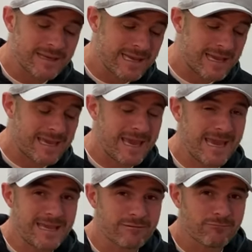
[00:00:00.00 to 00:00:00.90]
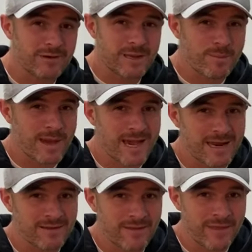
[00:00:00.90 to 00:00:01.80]
Now, it can get really
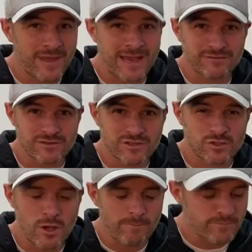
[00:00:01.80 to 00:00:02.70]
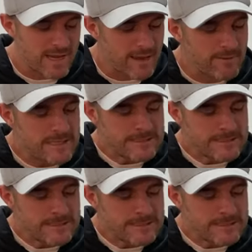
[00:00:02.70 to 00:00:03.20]
bad that they have to stop. Now,